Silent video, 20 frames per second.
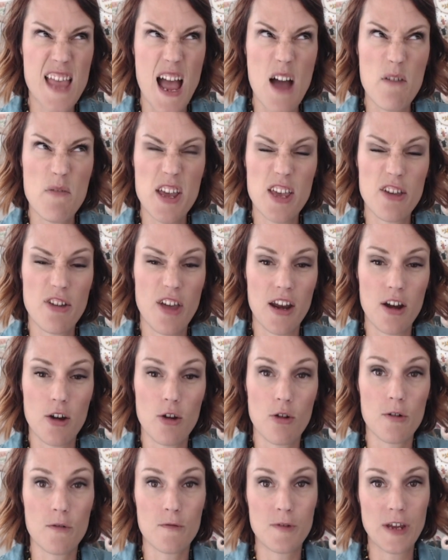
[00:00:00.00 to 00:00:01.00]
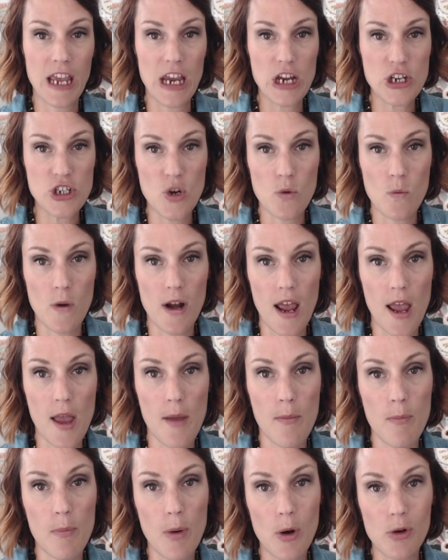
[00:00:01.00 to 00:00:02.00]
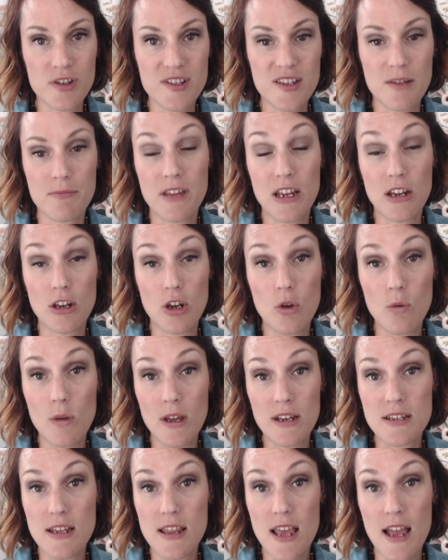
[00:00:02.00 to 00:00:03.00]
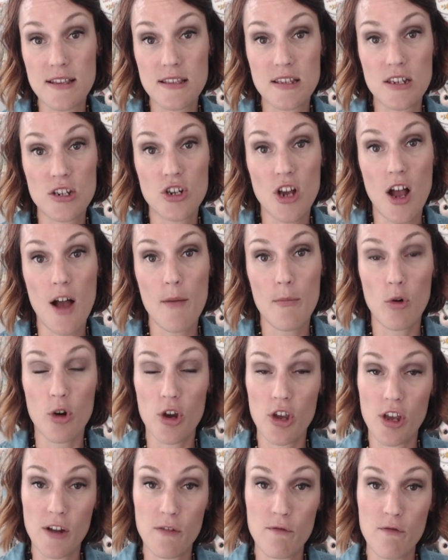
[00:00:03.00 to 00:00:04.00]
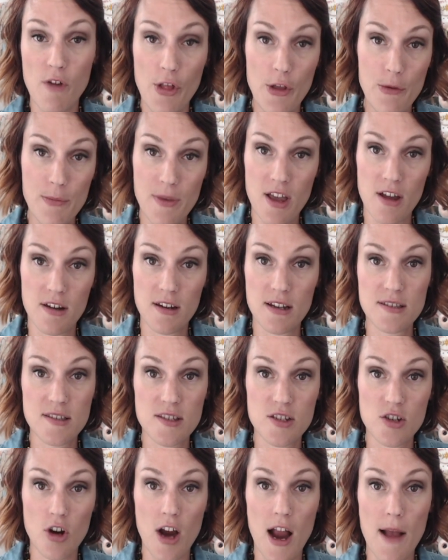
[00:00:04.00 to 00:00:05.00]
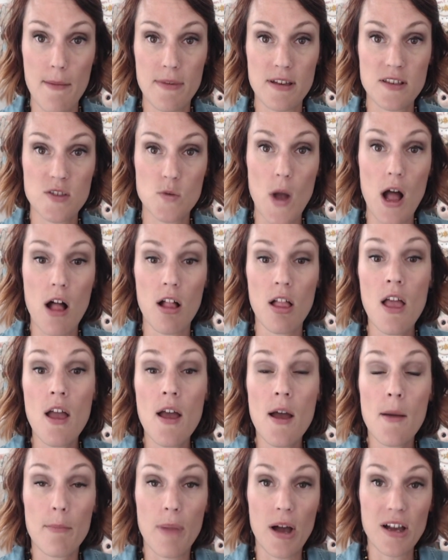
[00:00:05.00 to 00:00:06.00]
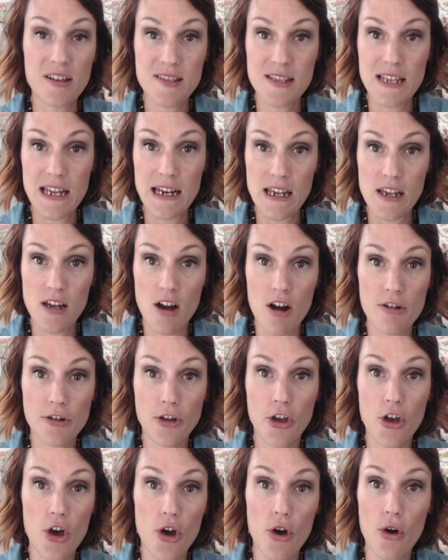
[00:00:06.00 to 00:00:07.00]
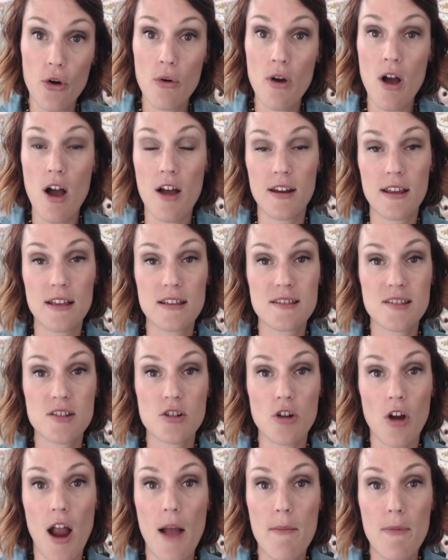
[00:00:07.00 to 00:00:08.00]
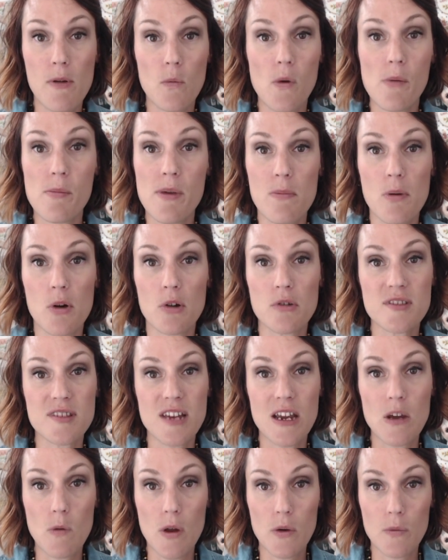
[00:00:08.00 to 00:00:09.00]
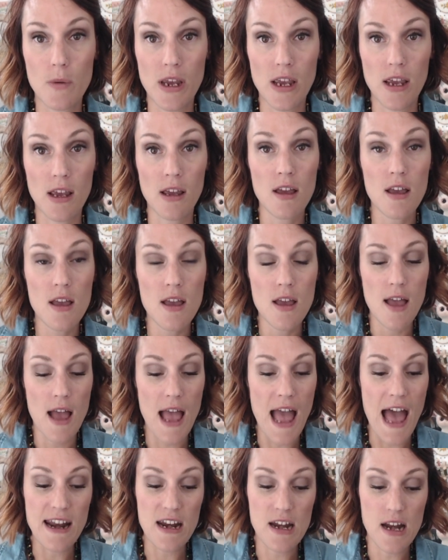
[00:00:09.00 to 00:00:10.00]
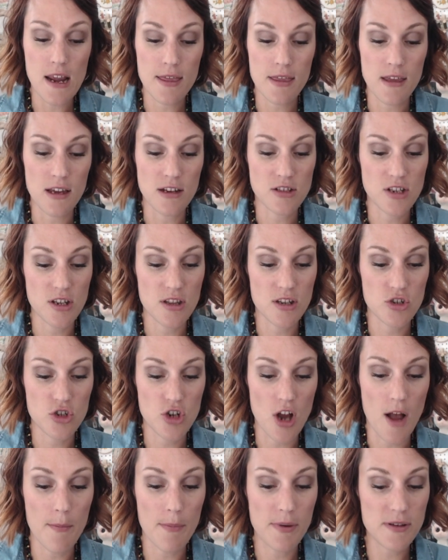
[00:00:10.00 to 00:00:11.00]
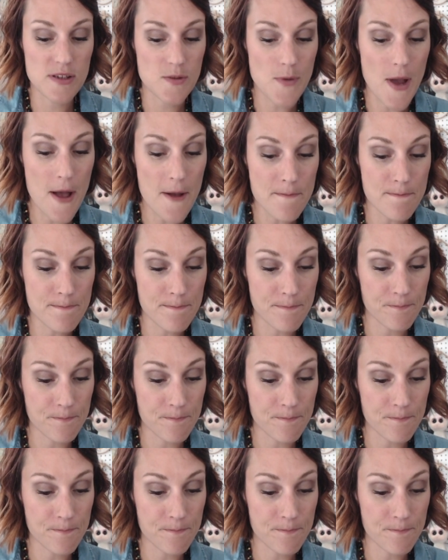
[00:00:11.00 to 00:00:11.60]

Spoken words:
that way you get a notification when I post something new into the Etsy shop, or you can follow me on Instagram as well, Boss Lady Yarn Co. on Instagram, and we'll be posting when we add anything to the shop as well.